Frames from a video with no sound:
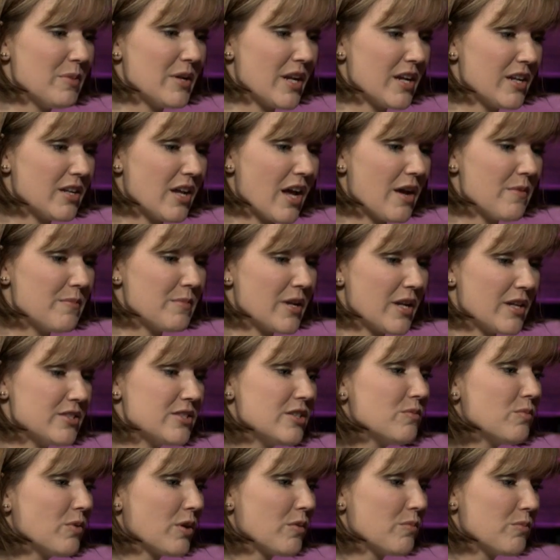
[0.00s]
but I but I
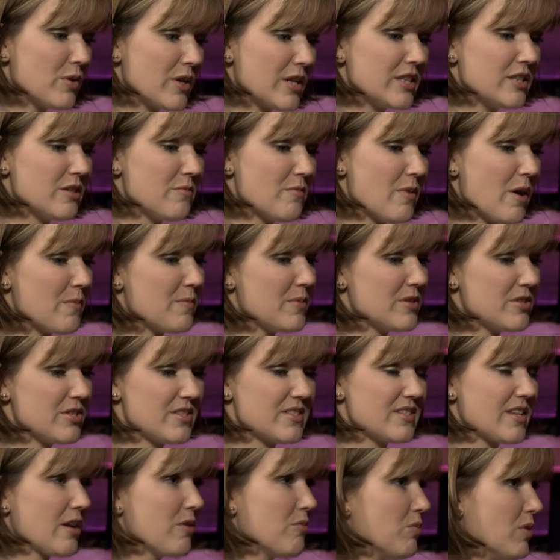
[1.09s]
did want to bring them up and
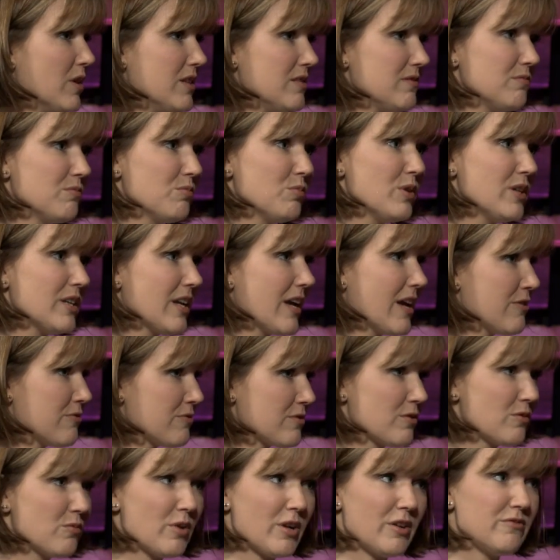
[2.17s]
just say what what
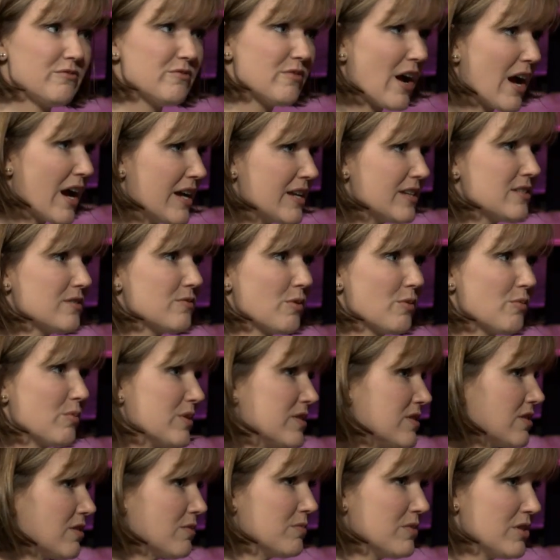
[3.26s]
counsel, what advice, what
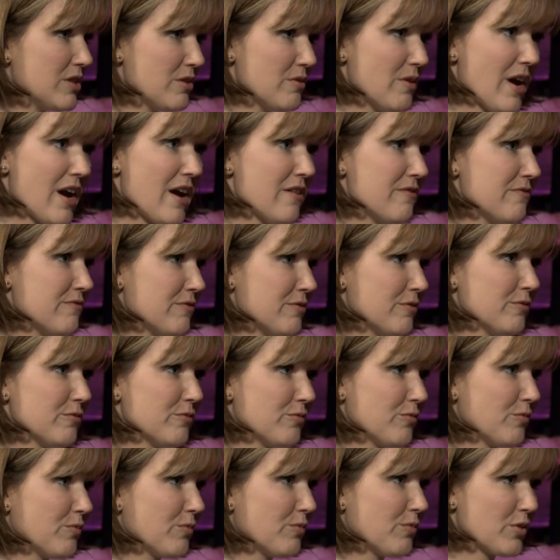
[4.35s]
wisdom do you have
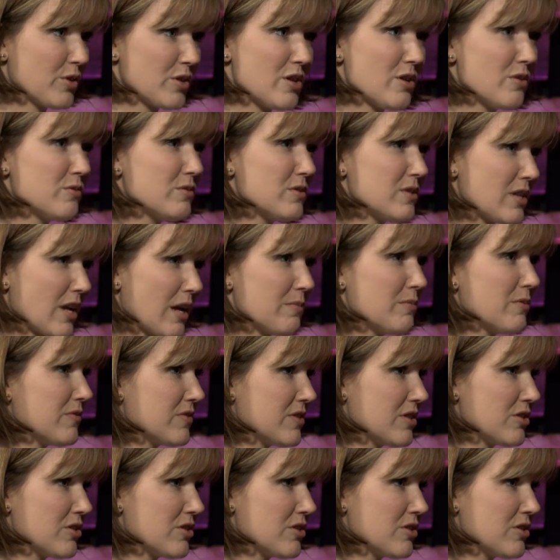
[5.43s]
for those type of